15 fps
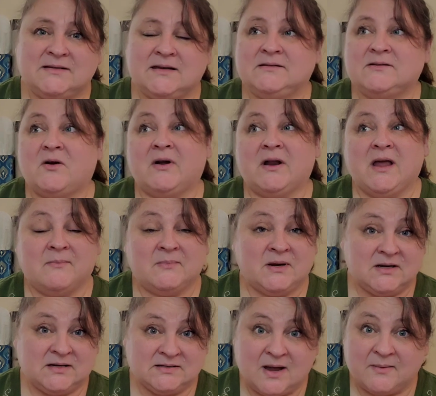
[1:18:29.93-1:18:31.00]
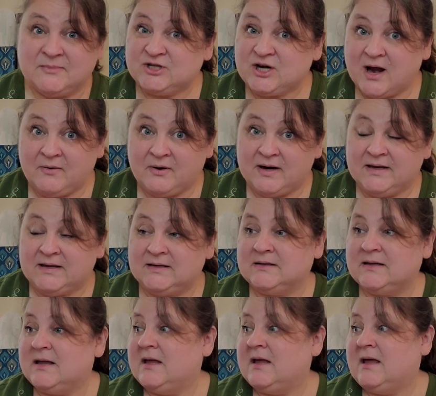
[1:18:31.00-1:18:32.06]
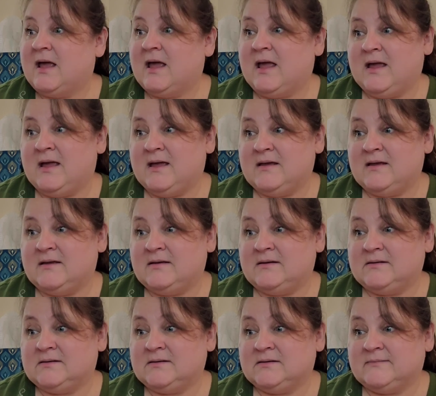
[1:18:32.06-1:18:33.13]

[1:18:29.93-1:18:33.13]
He's already got my, he's got my shower in and